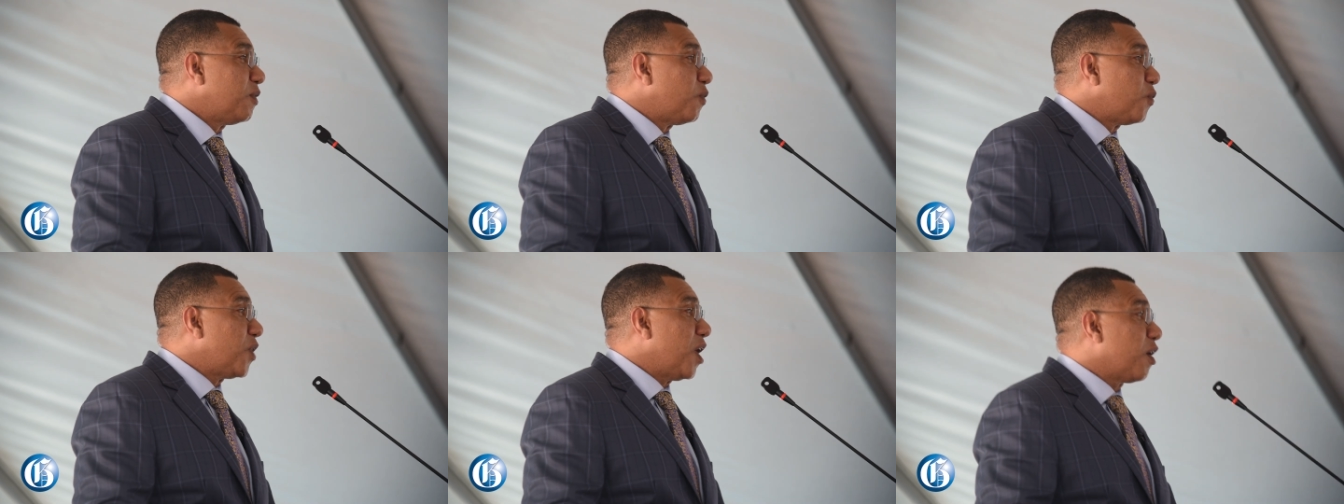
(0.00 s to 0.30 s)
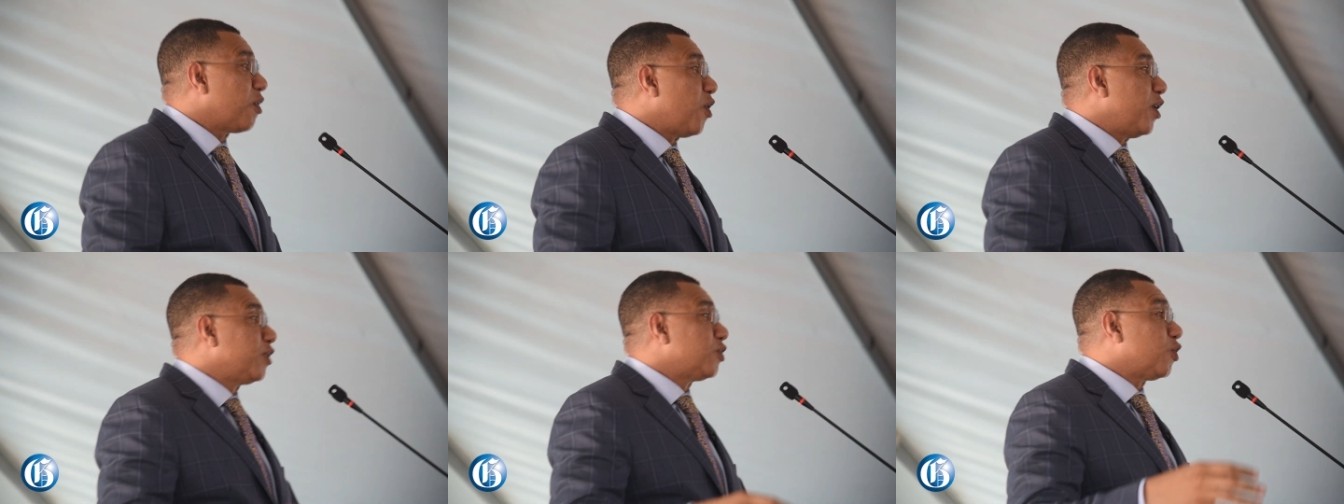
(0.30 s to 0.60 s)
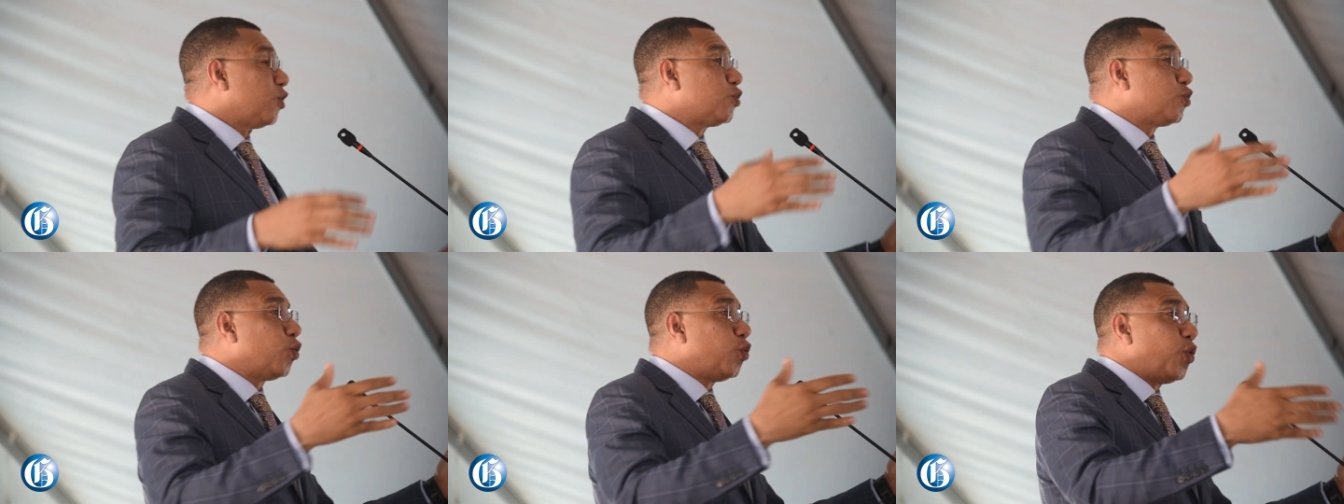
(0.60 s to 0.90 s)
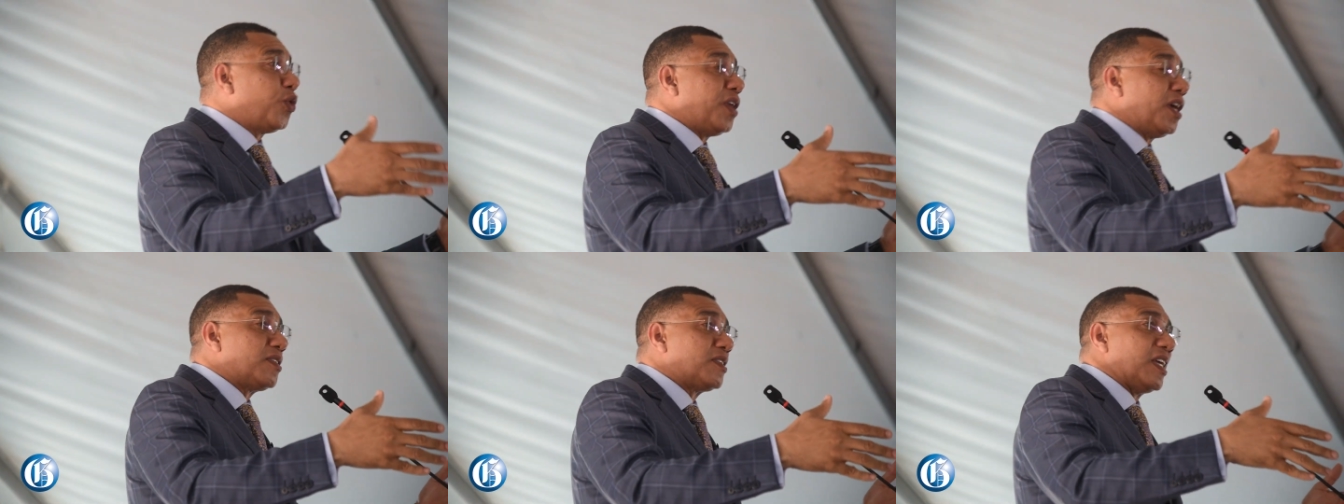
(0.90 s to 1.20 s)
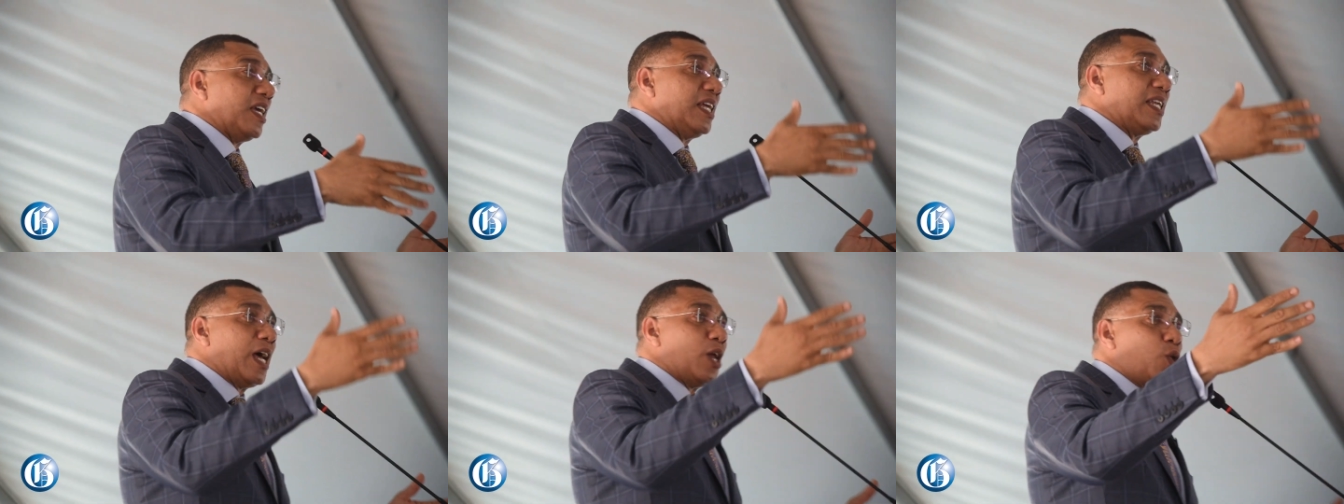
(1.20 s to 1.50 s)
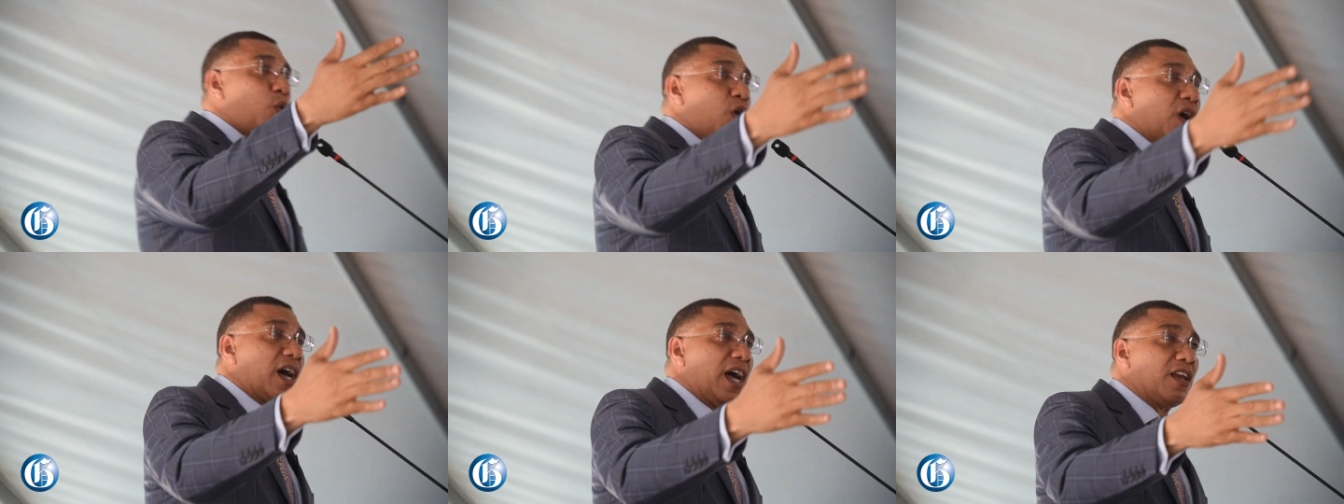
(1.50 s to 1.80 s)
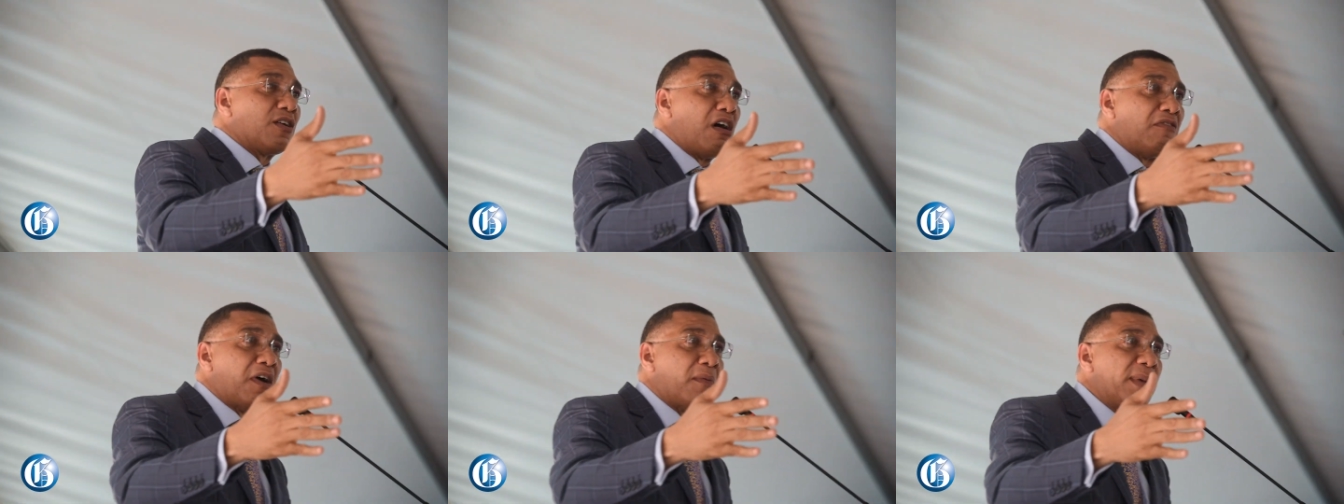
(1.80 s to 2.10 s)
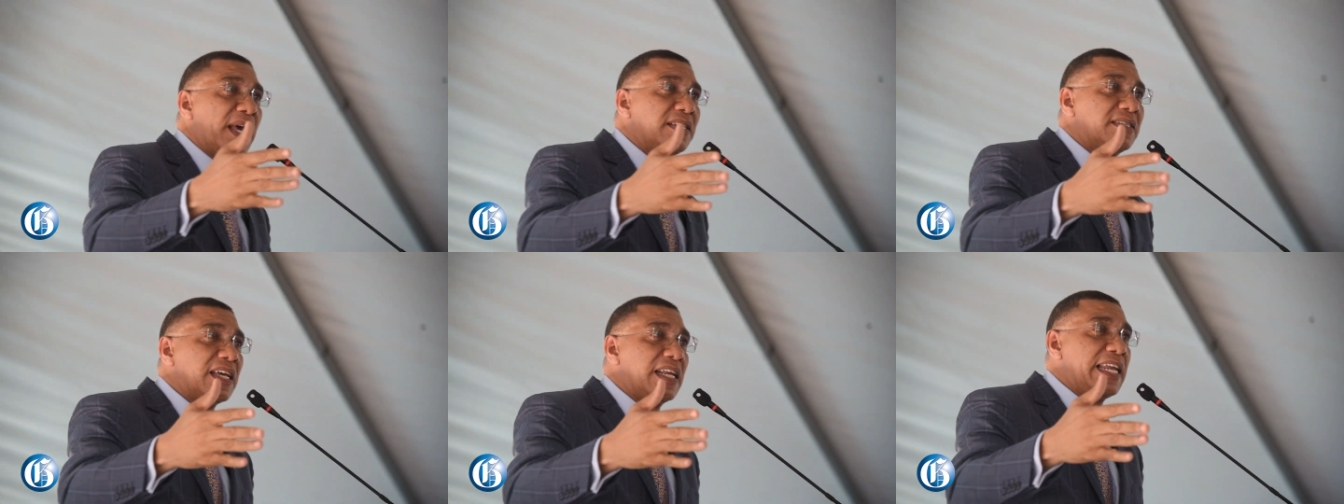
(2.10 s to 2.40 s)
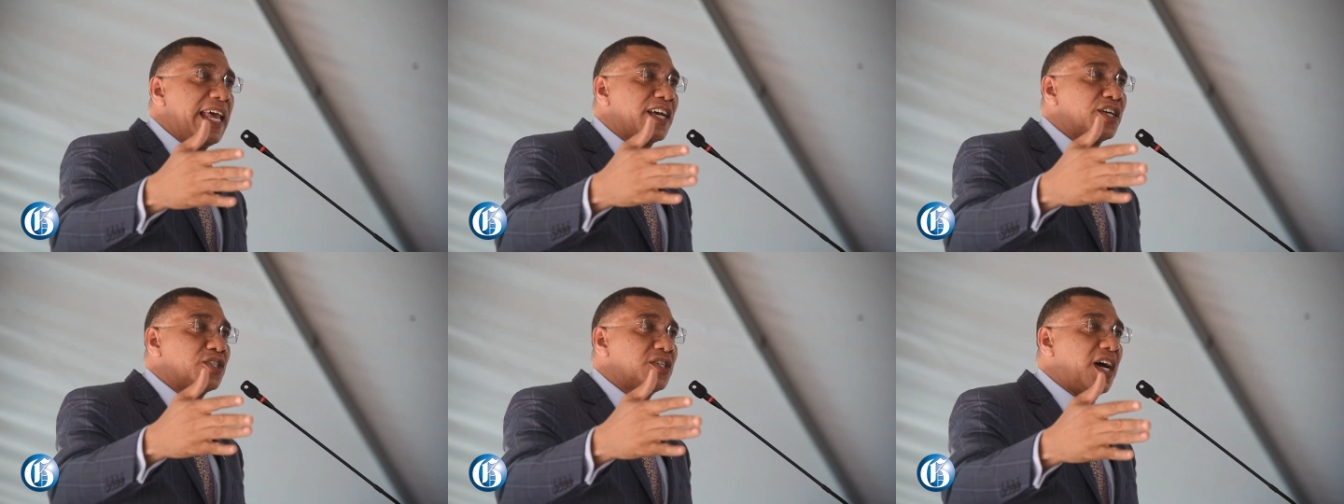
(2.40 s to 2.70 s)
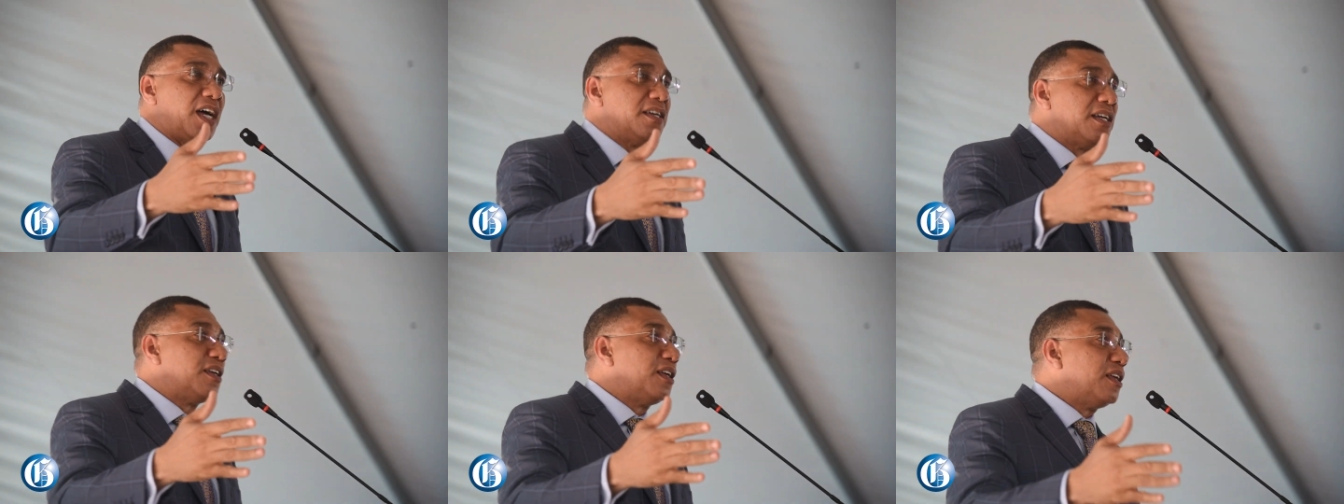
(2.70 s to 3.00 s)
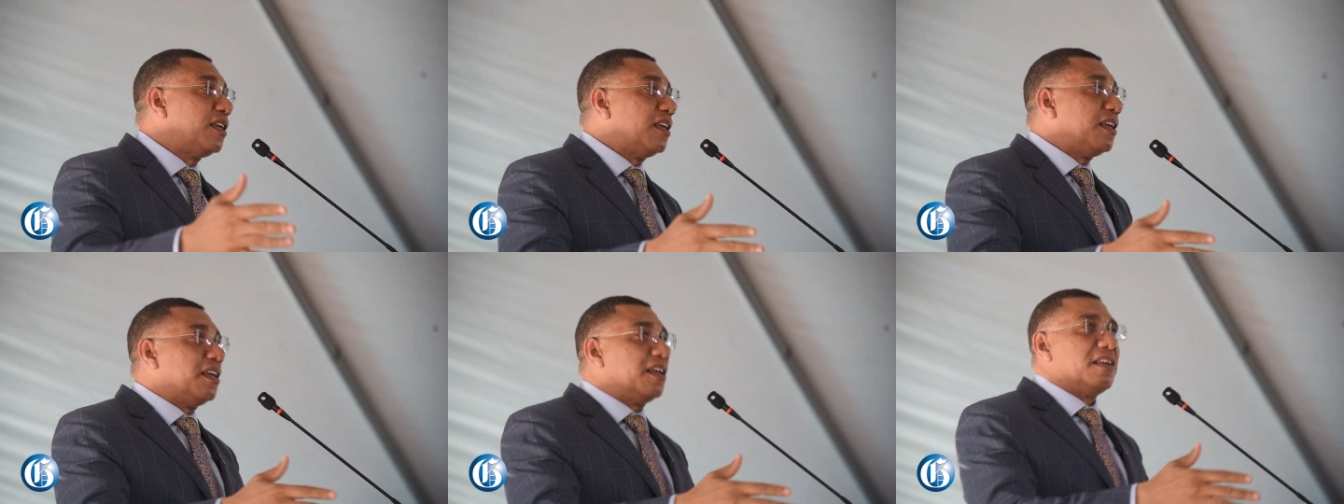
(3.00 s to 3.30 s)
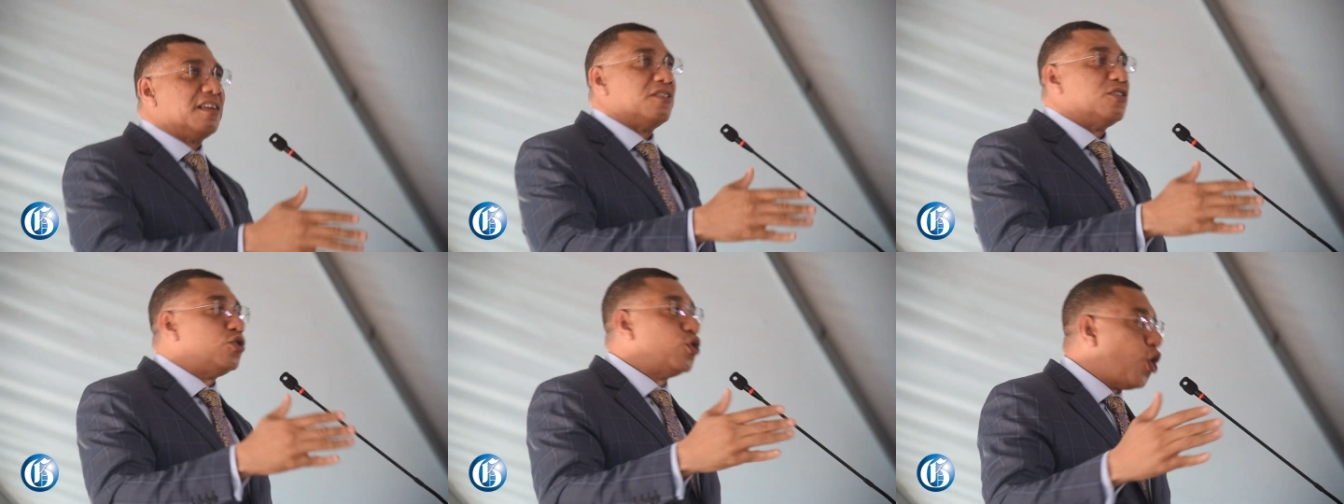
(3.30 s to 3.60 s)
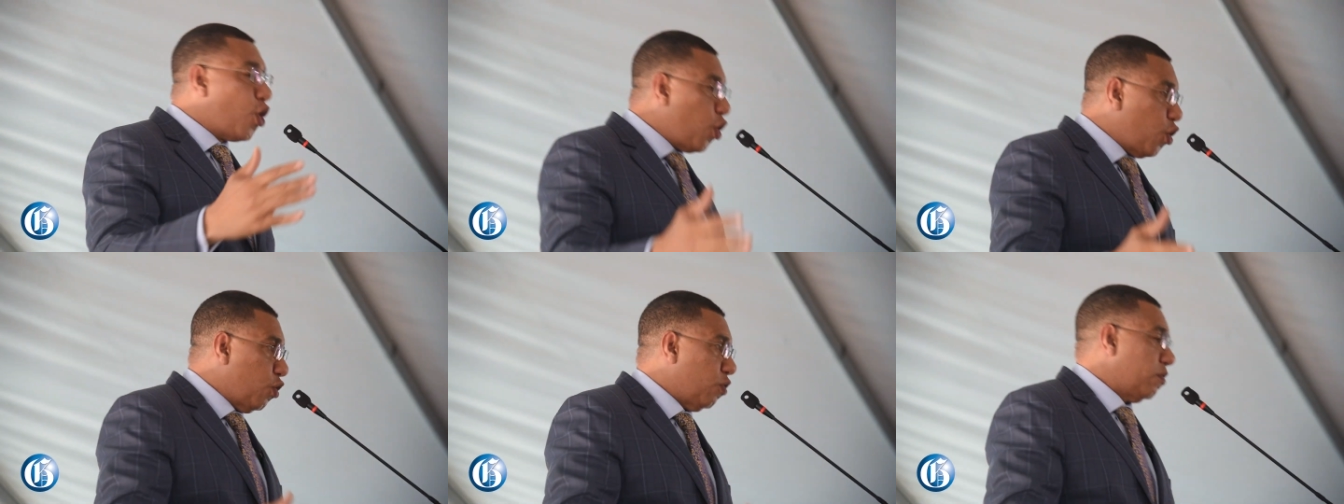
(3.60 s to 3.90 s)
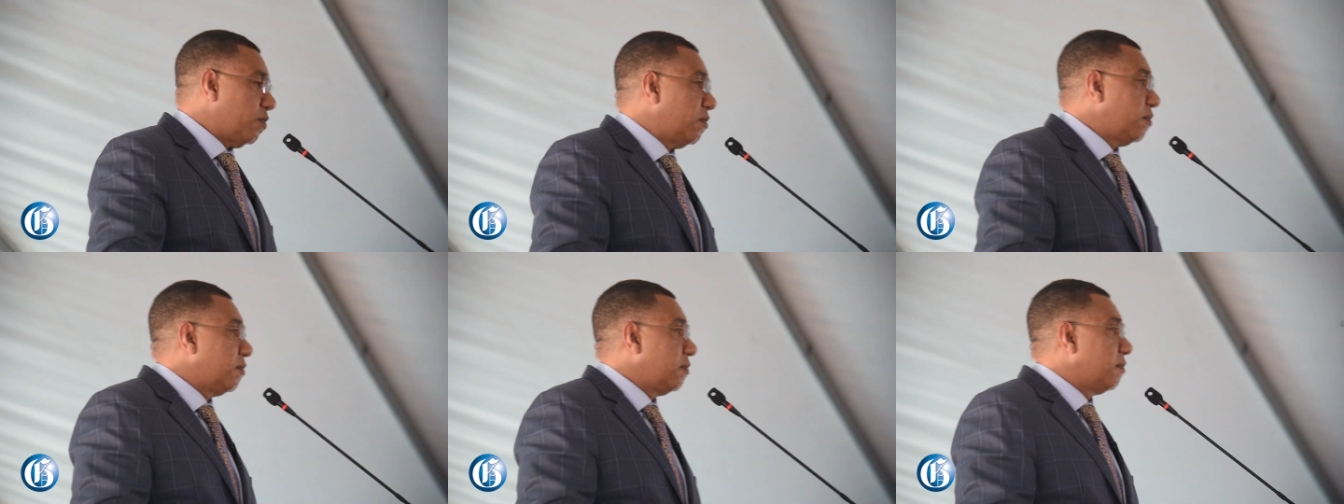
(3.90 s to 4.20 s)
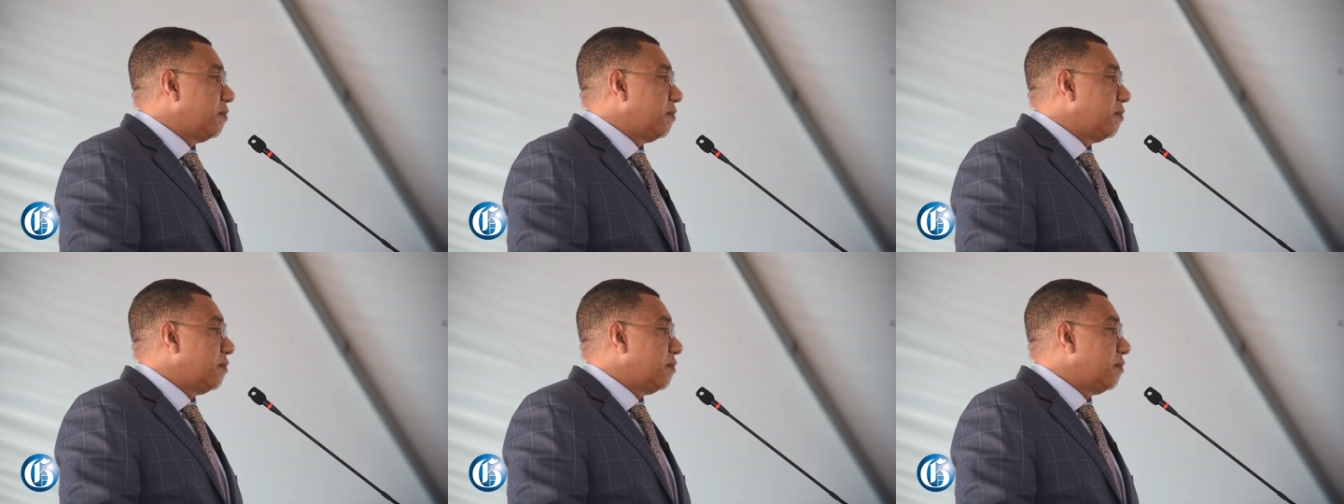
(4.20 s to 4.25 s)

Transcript: we're going to do this in a local government election. No.